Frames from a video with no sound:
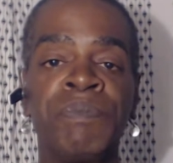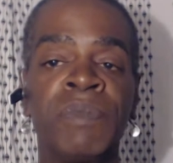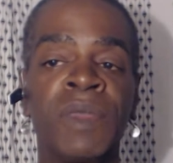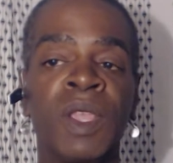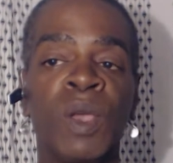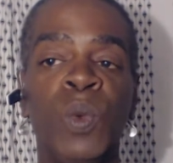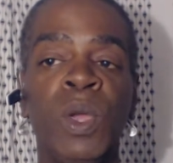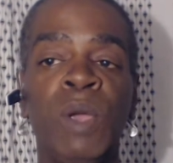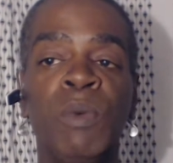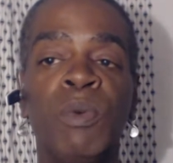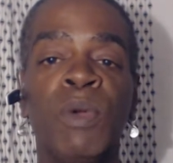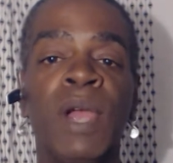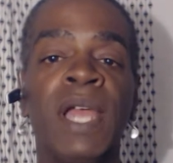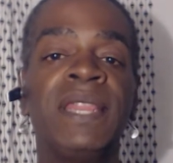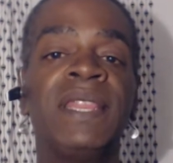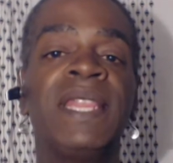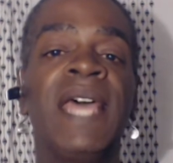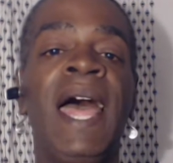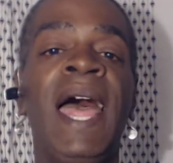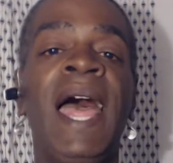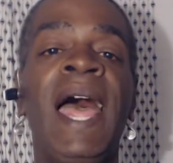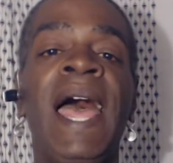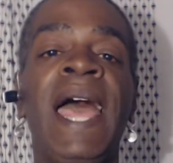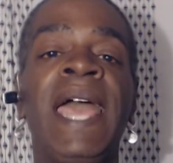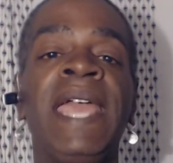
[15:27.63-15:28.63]
We were at the
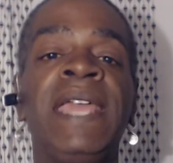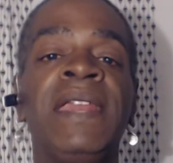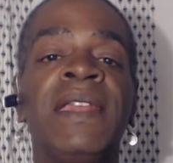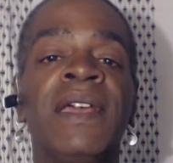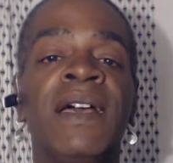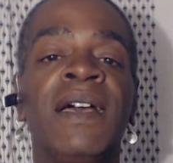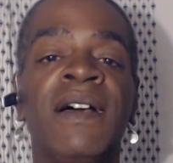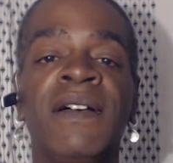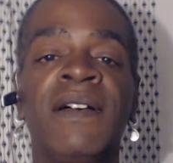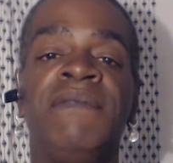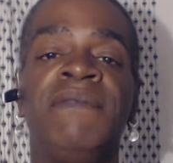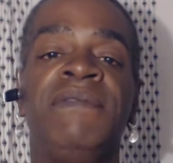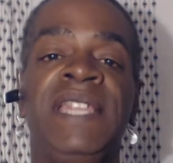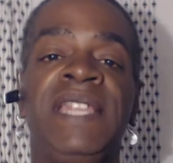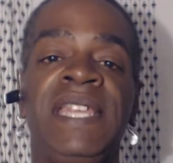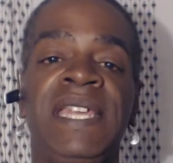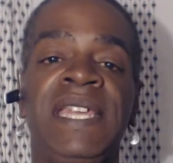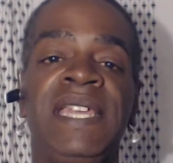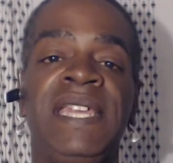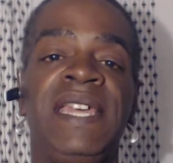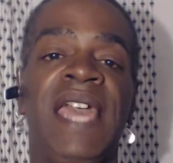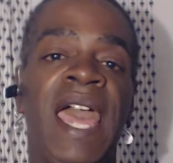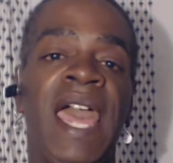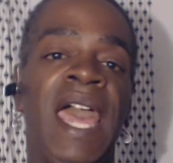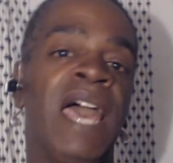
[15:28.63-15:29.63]
height of the
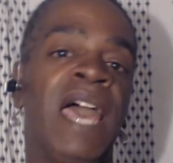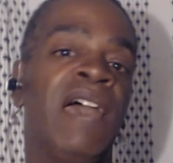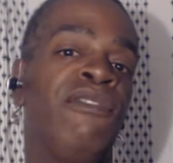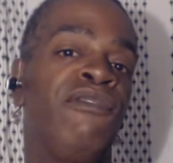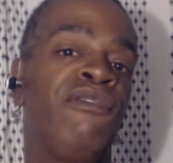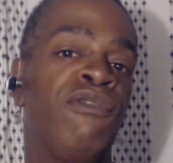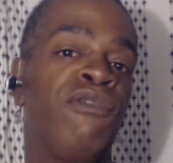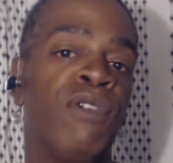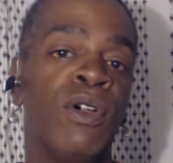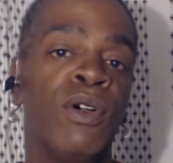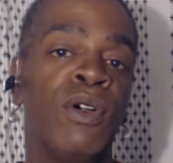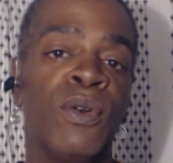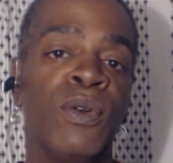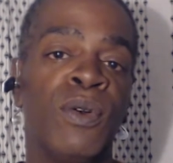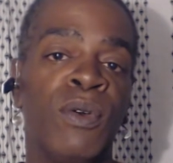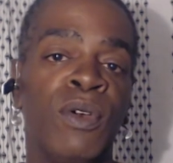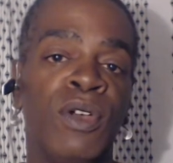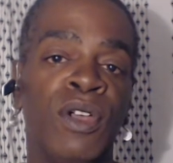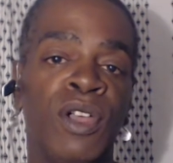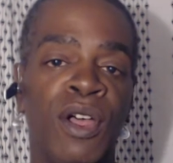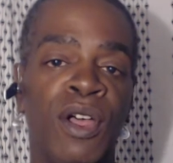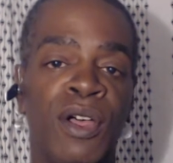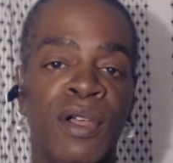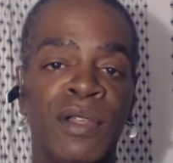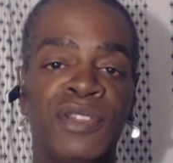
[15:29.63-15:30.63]
Afro
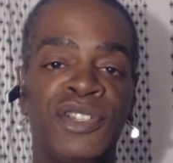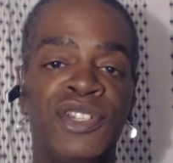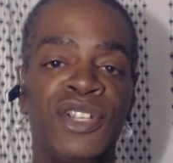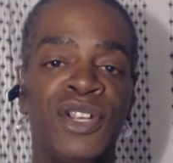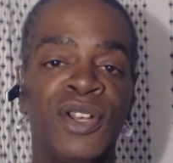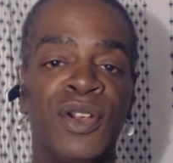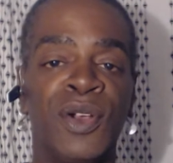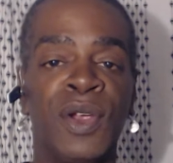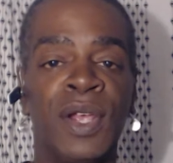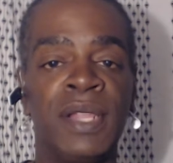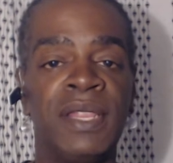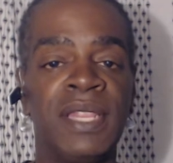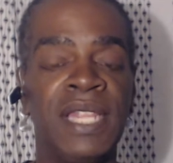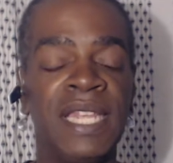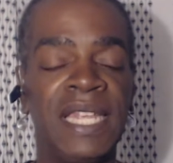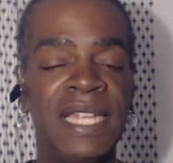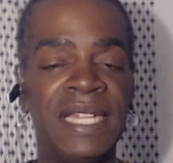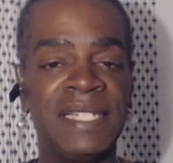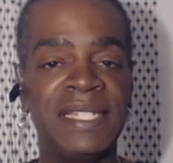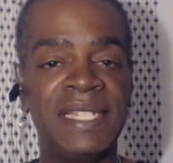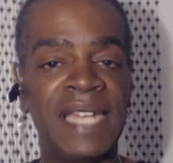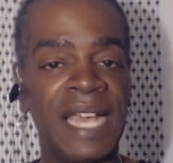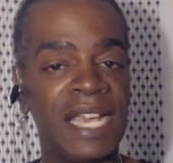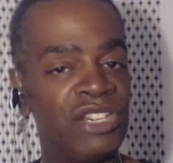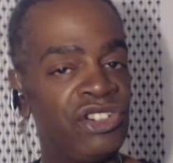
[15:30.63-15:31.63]
culture and the
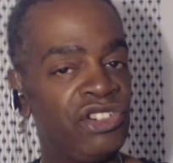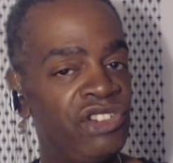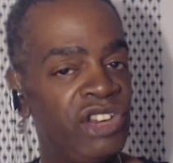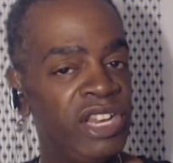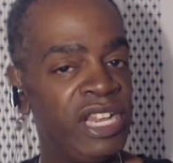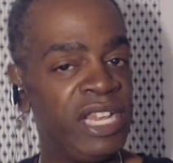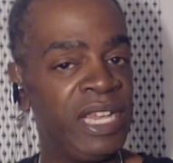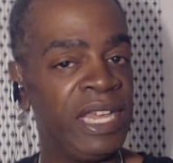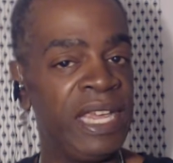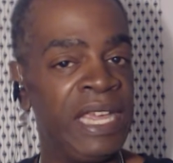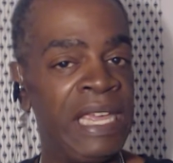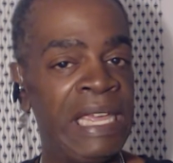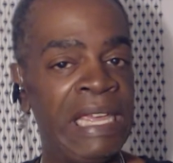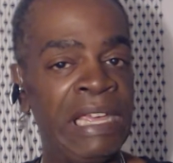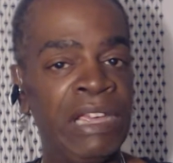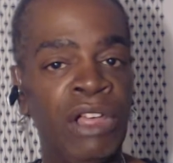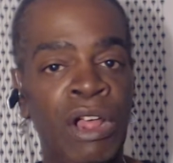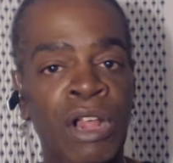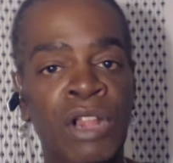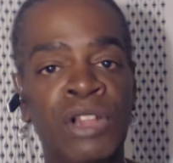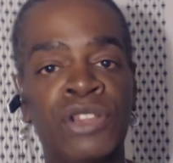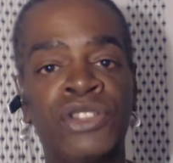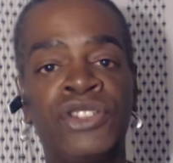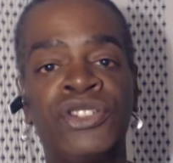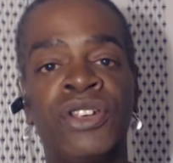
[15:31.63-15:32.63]
dashiki
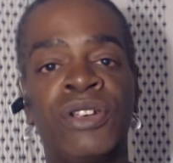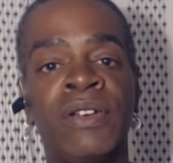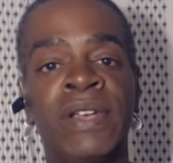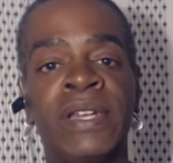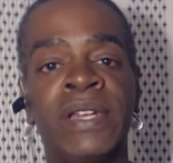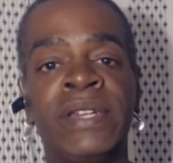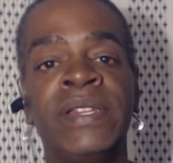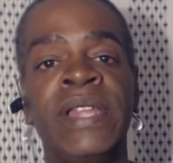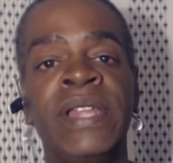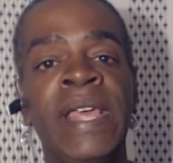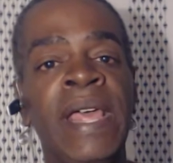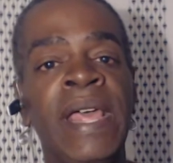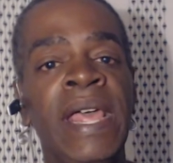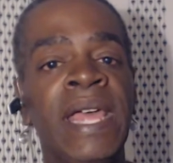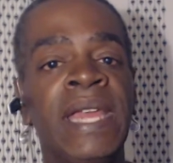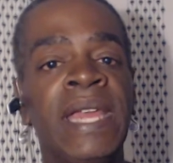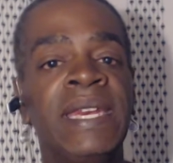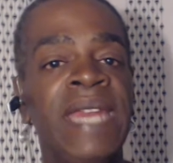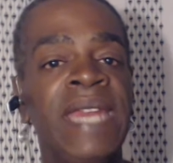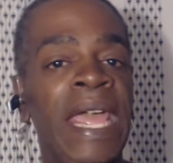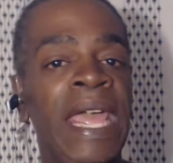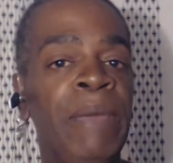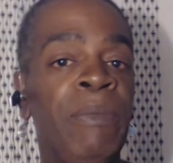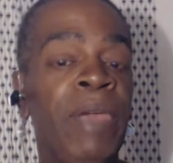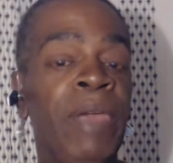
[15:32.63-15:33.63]
culture, and
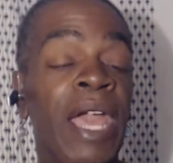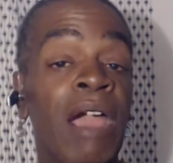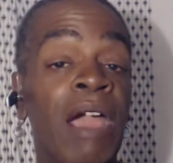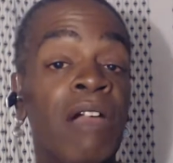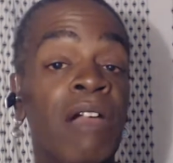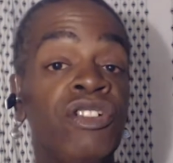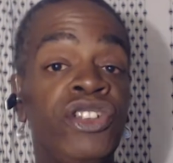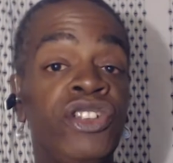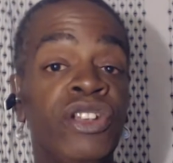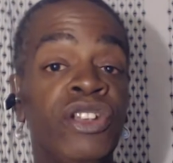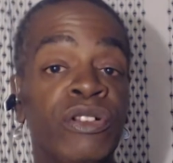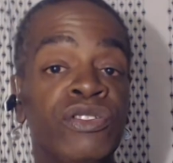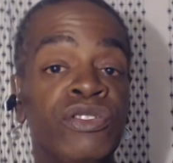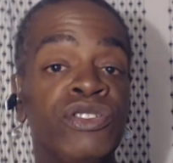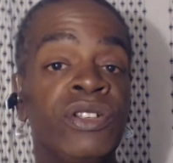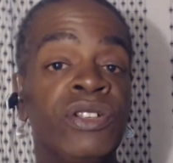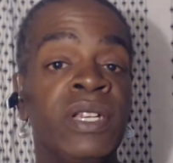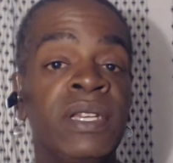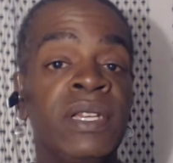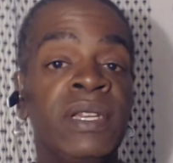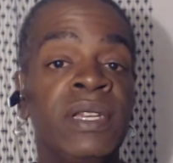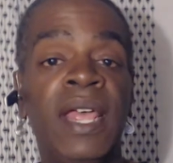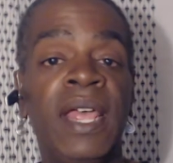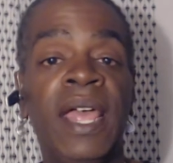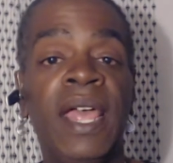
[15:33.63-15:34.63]
naming our
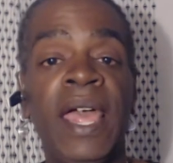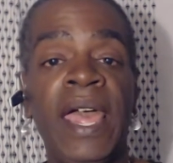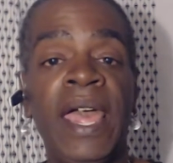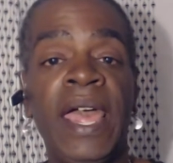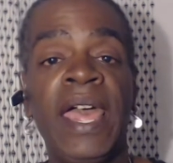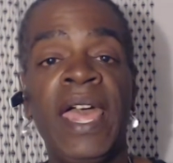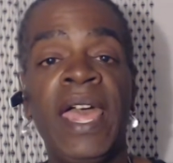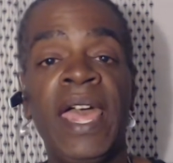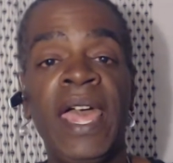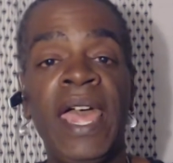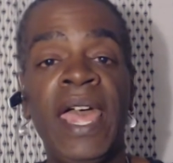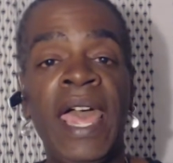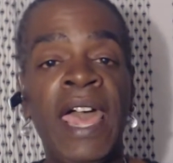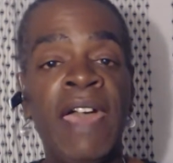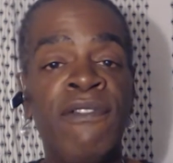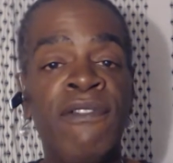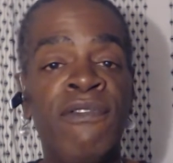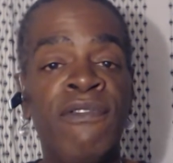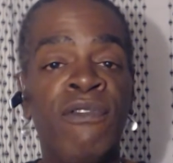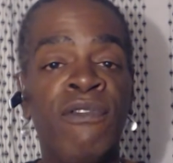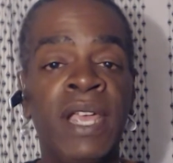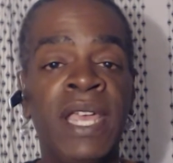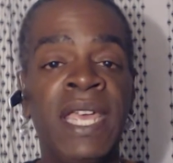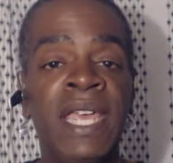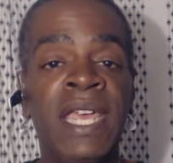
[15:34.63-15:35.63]
children
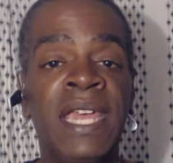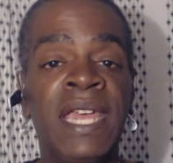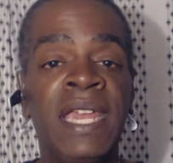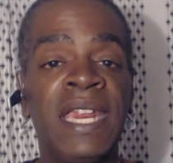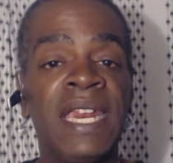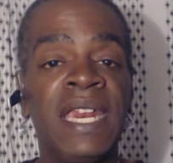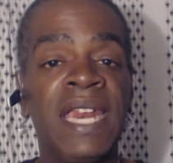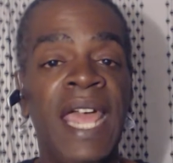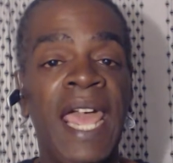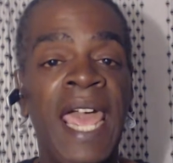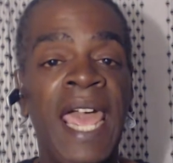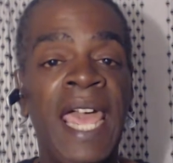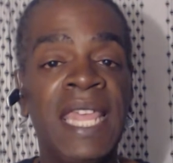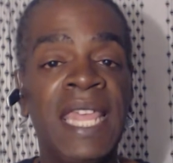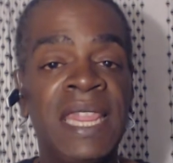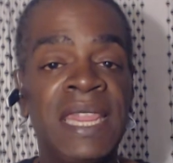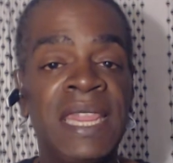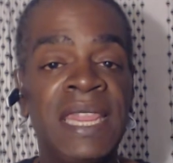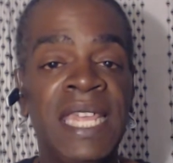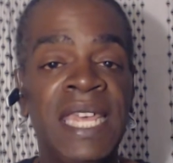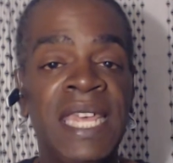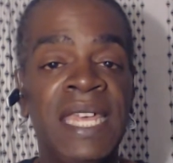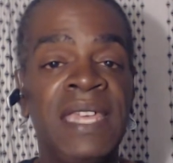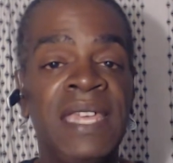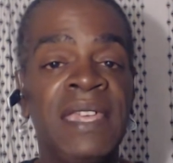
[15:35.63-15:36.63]
African and ethnic